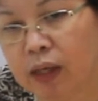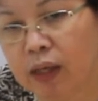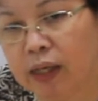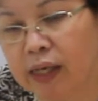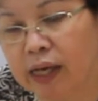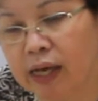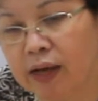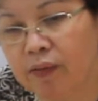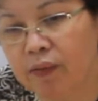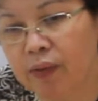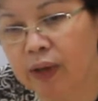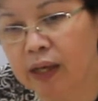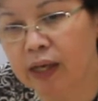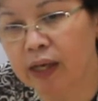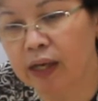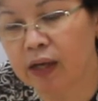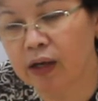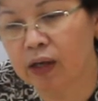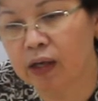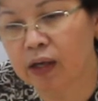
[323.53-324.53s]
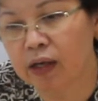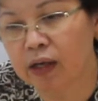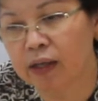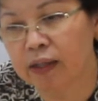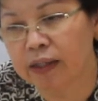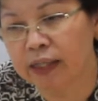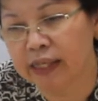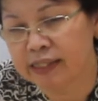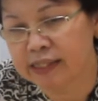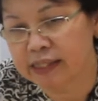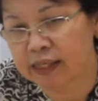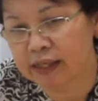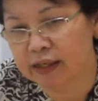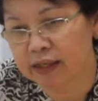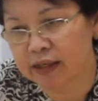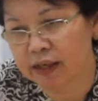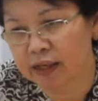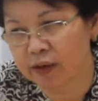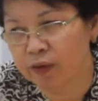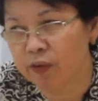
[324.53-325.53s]
Yeah, well, yes,
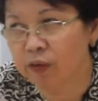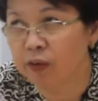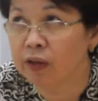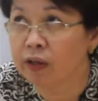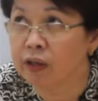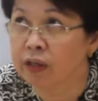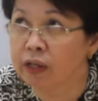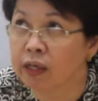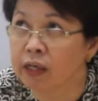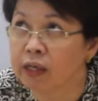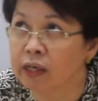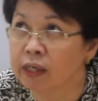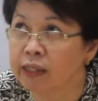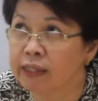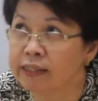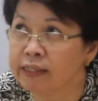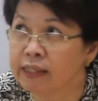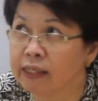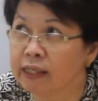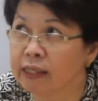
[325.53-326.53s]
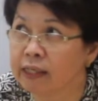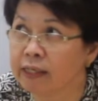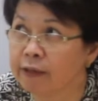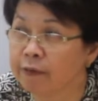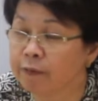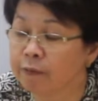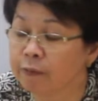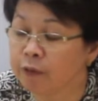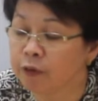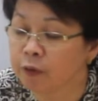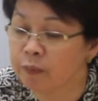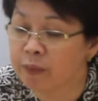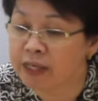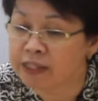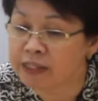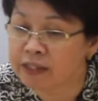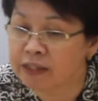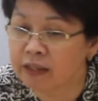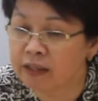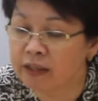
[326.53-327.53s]
let's say
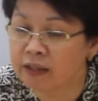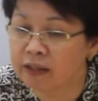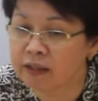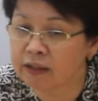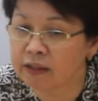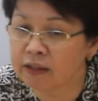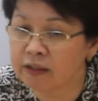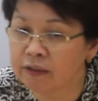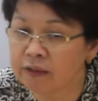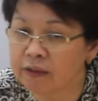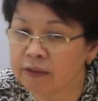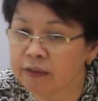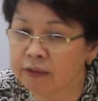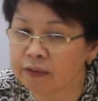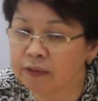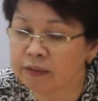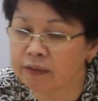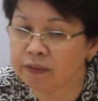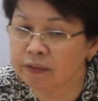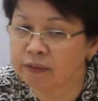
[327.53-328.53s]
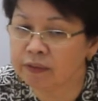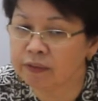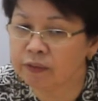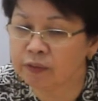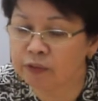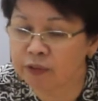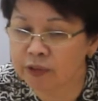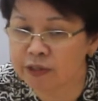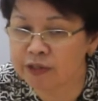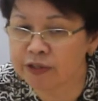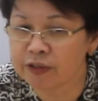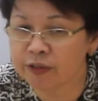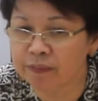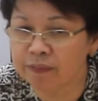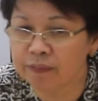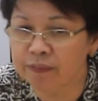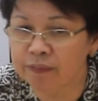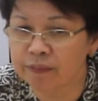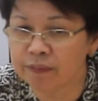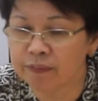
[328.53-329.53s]
domestic
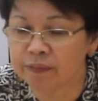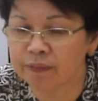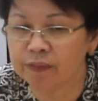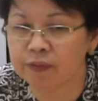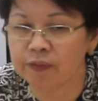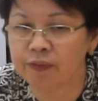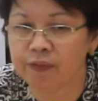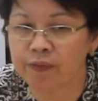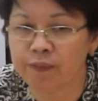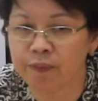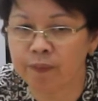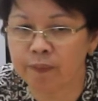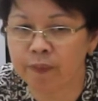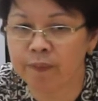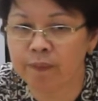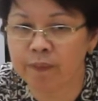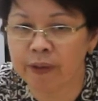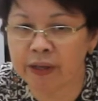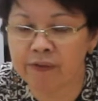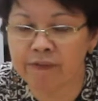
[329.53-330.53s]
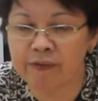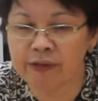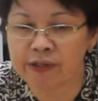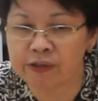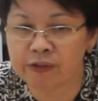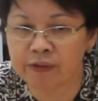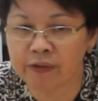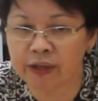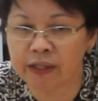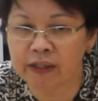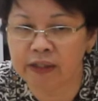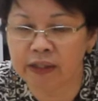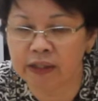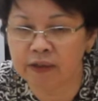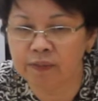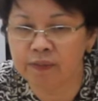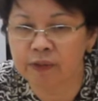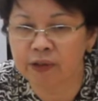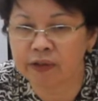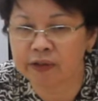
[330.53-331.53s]
tourism benefits
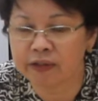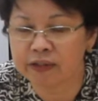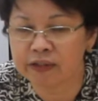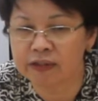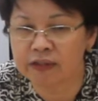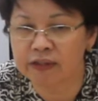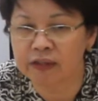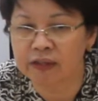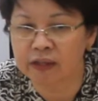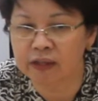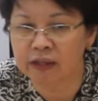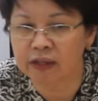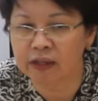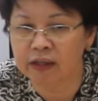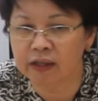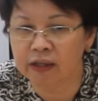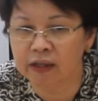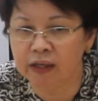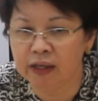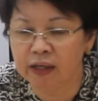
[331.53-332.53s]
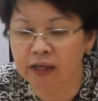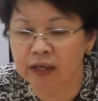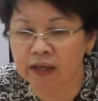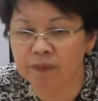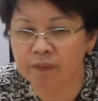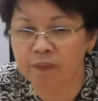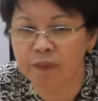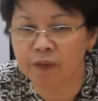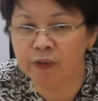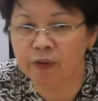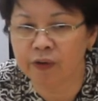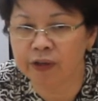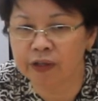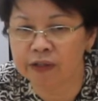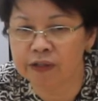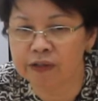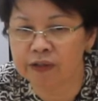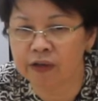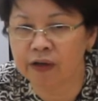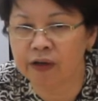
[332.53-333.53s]
greatly because the
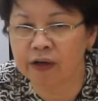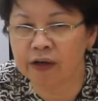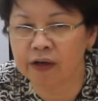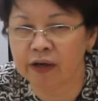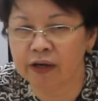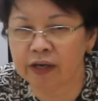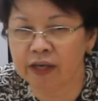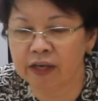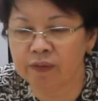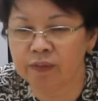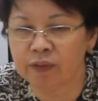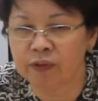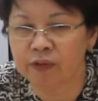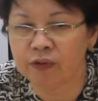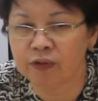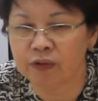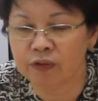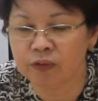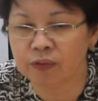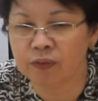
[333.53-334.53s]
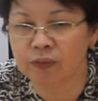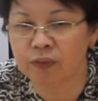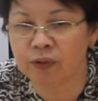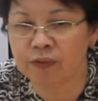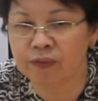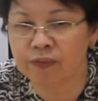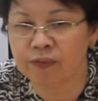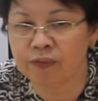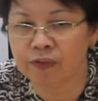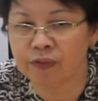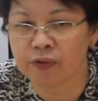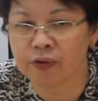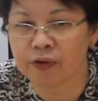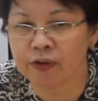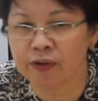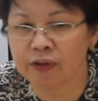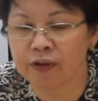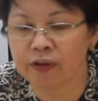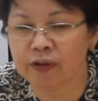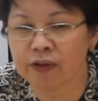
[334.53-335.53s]
employees are able to
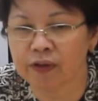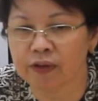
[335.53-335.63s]
afford,